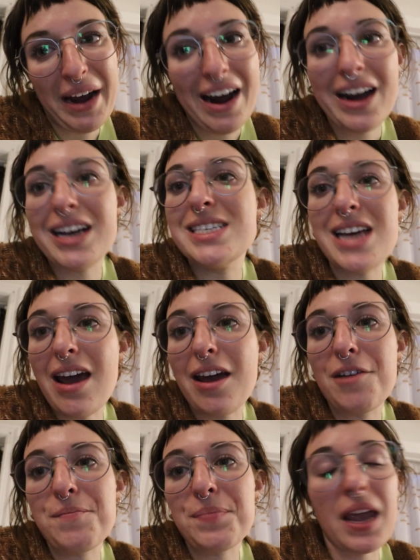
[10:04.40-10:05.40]
pack
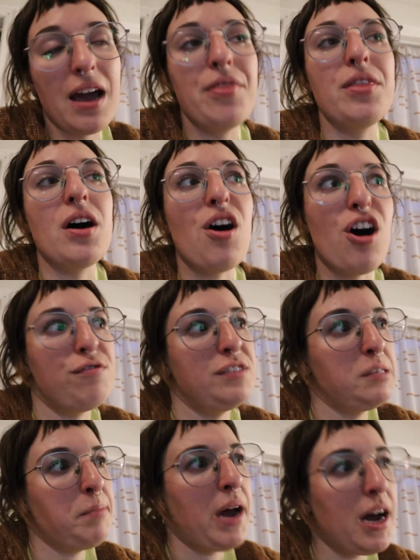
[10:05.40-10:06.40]
day and the
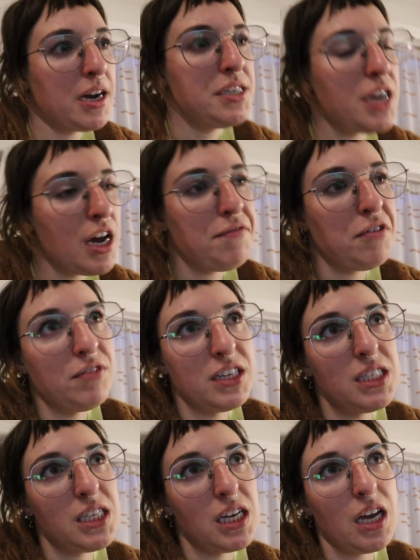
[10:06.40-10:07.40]
office pack day for
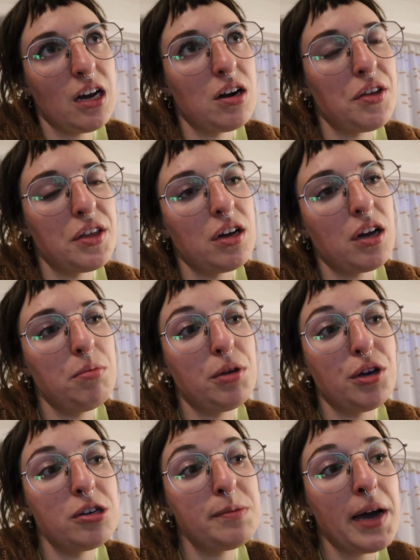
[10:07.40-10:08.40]
Vincent, getting all the
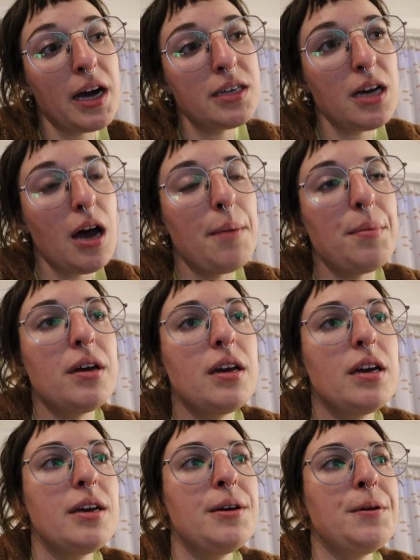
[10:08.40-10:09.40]
computers packed up.
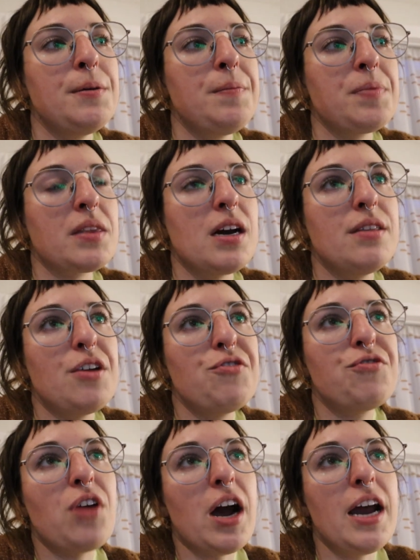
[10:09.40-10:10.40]
And then
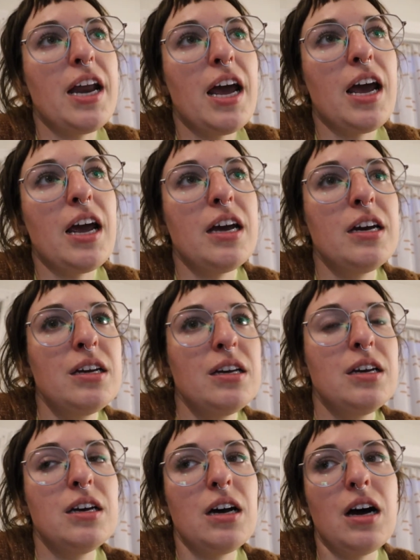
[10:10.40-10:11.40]
Friday,
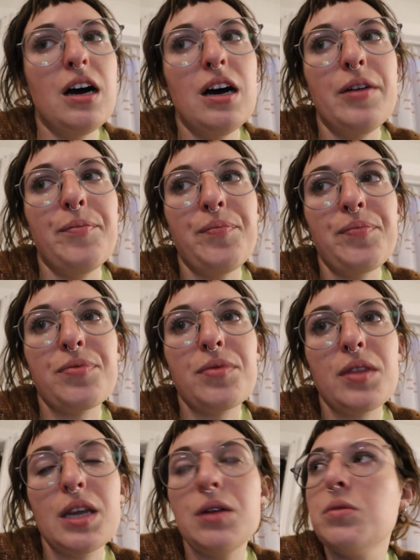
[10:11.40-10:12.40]

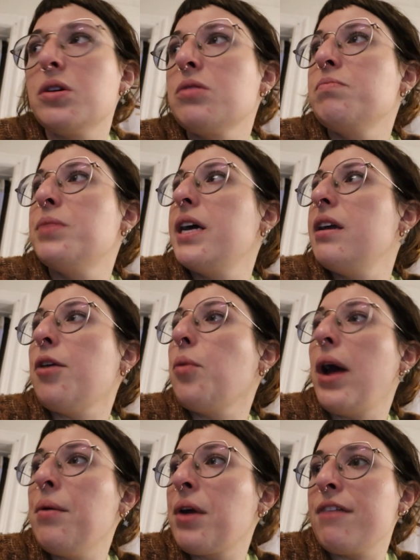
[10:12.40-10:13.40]
we'll put
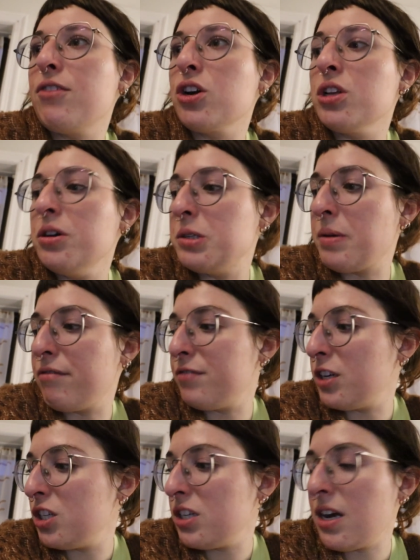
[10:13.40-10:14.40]
away whatever clothes we haven't
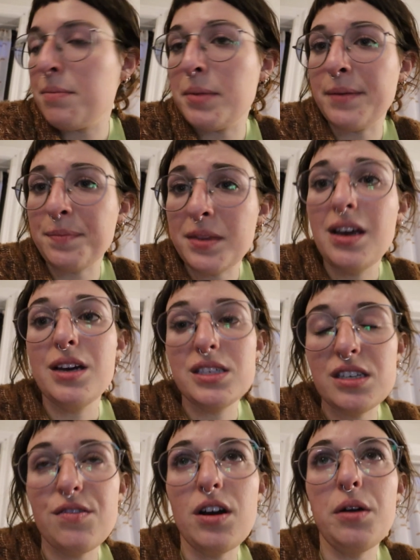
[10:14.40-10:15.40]
finished yet. But
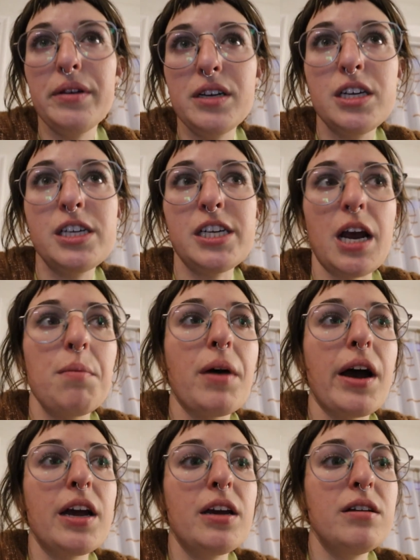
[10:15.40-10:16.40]
so far we're in good shape.
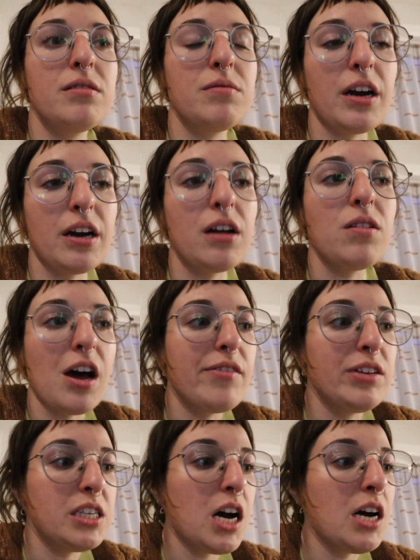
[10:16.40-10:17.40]
I got a lot of
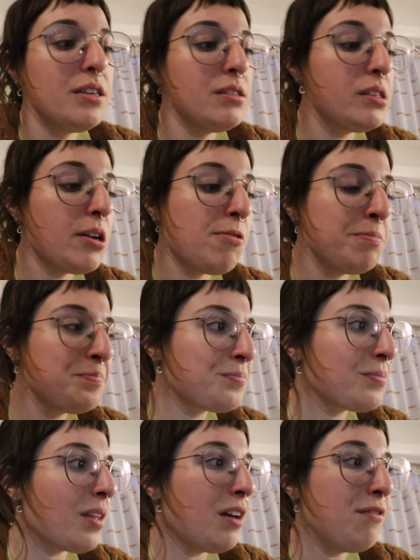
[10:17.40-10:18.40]
it done, so
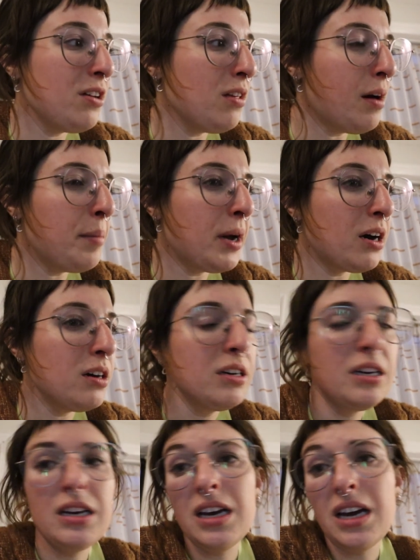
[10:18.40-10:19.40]
I feel a lot better.
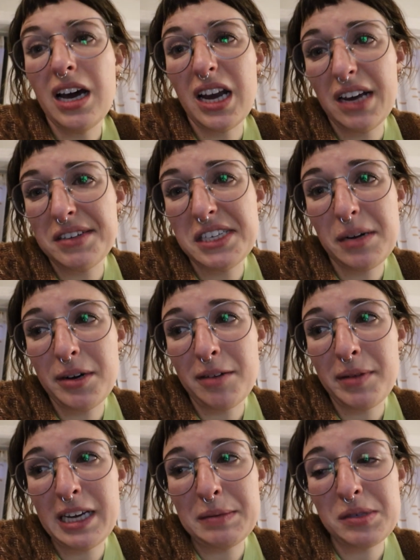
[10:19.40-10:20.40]
And I have to take a break.
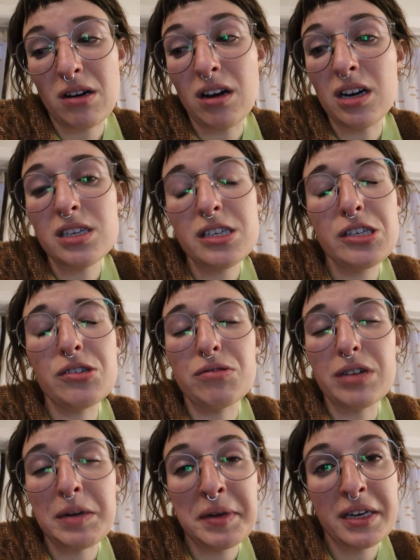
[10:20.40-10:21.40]
My hips are
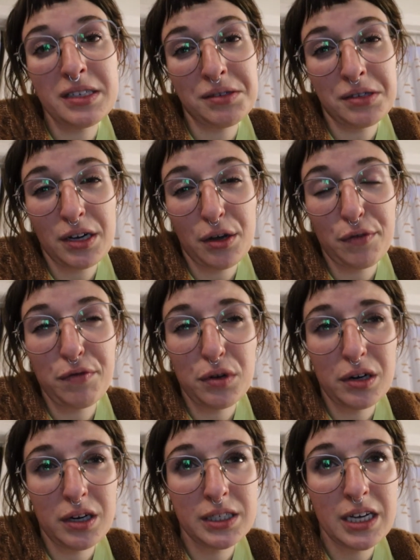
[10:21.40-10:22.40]
screaming because I was sitting on the
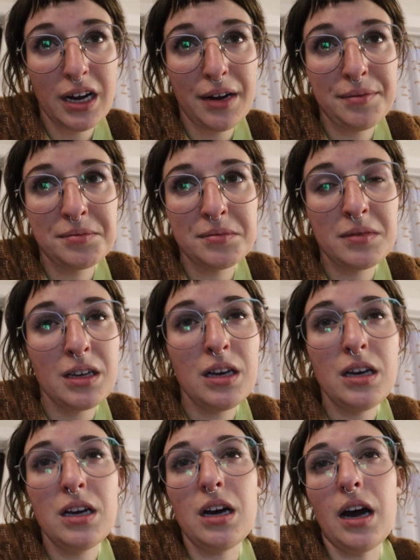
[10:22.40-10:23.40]
floor all day.
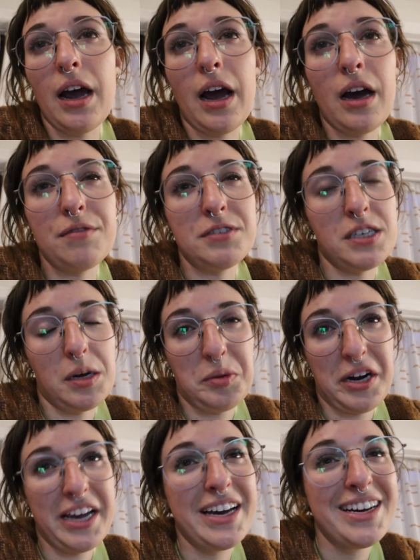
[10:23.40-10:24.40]
I have to take a
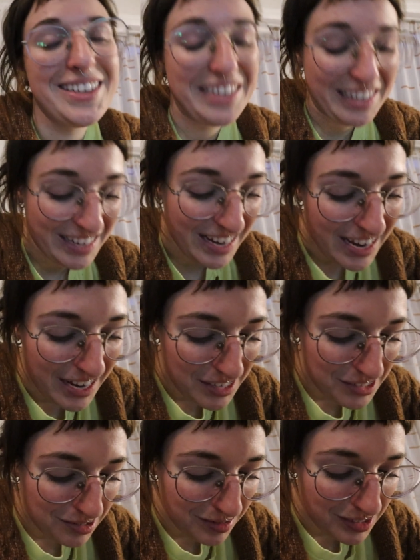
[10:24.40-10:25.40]
break.
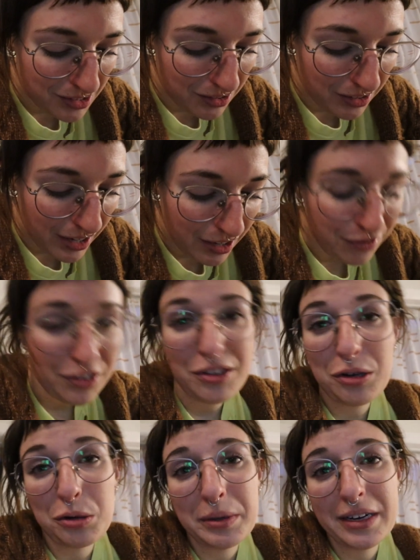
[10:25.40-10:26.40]
So I'm just going to lay here for a
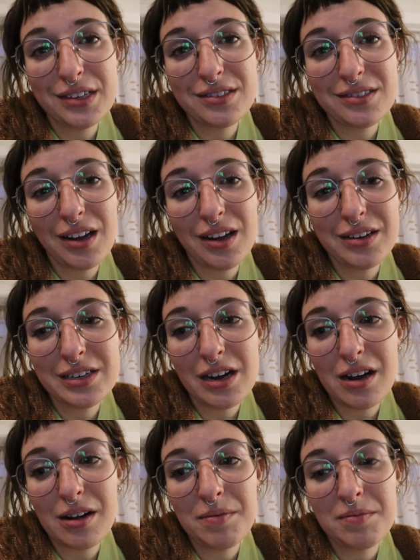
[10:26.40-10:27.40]
little bit
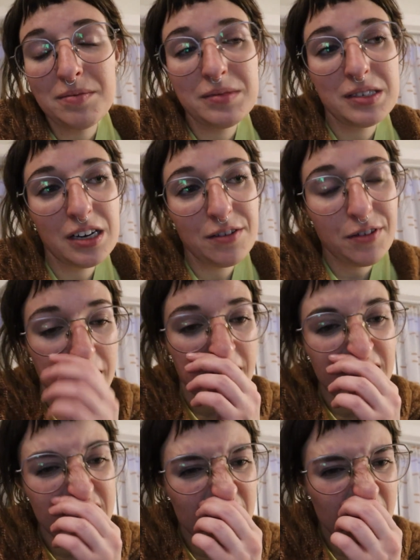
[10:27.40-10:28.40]
and see if I
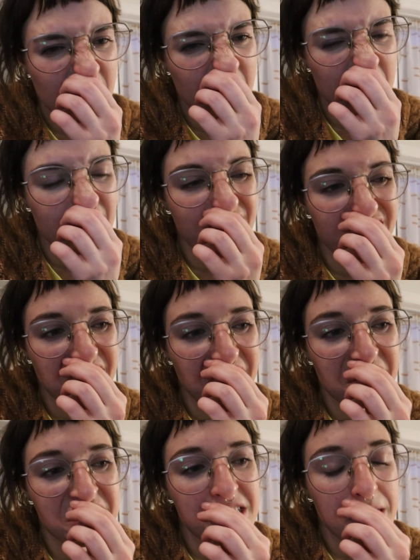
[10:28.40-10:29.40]
can kind of
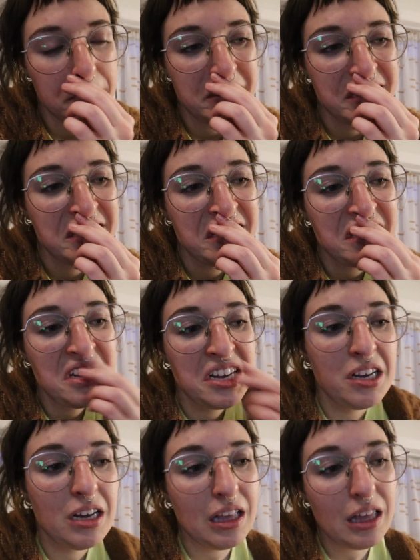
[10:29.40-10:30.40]
nurse them
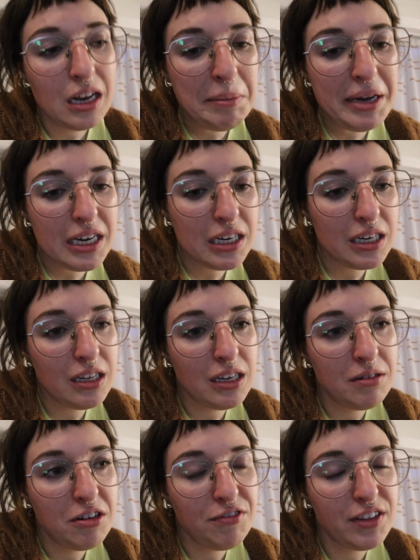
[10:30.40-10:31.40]
a little bit. And
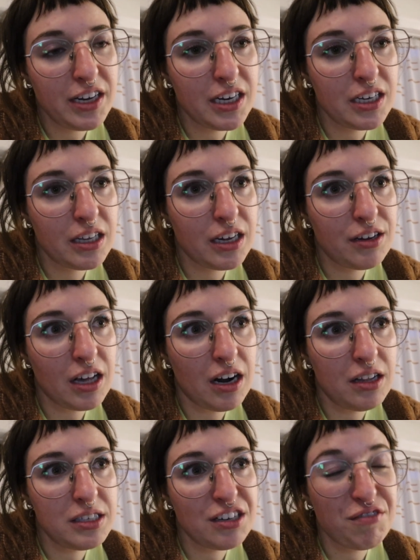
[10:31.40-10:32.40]
then hopefully I can like get
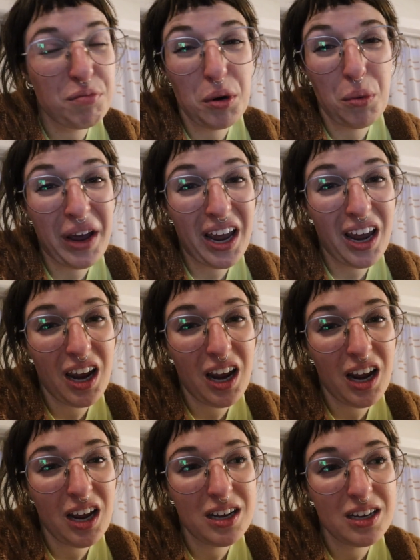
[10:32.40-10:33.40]
all this stuff put away.